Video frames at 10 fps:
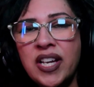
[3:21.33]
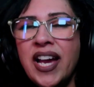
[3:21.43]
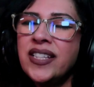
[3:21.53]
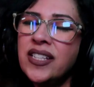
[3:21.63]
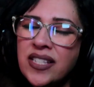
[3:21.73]

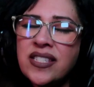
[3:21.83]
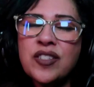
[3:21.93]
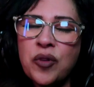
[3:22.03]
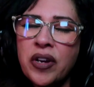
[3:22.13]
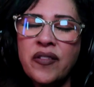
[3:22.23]
And then this is
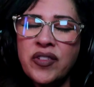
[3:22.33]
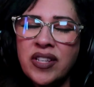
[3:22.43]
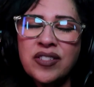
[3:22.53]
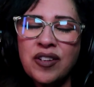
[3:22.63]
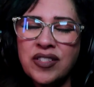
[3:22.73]
where everything
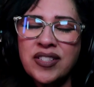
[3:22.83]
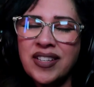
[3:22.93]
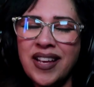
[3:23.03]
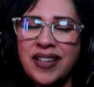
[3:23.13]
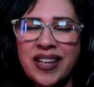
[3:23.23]
starts to
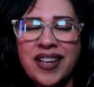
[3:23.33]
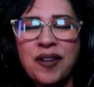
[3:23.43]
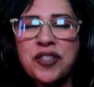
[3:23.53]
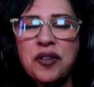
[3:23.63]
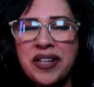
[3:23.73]
get like it
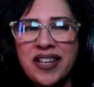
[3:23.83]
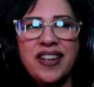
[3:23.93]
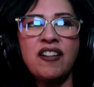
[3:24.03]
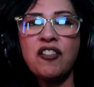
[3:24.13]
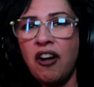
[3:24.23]
was already getting
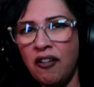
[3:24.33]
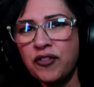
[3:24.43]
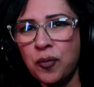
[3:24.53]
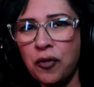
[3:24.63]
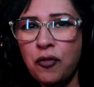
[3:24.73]

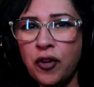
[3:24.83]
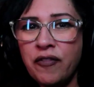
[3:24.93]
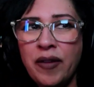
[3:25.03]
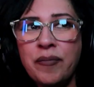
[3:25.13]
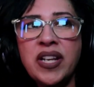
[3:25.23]
uncomfortable
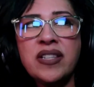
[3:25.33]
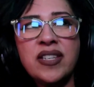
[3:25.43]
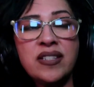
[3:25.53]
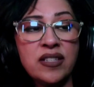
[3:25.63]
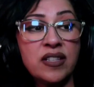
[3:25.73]
45 minutes
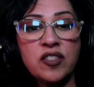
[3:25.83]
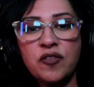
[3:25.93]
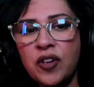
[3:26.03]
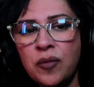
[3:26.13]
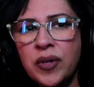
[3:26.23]
into this
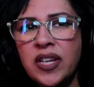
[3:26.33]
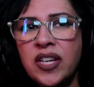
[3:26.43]
film.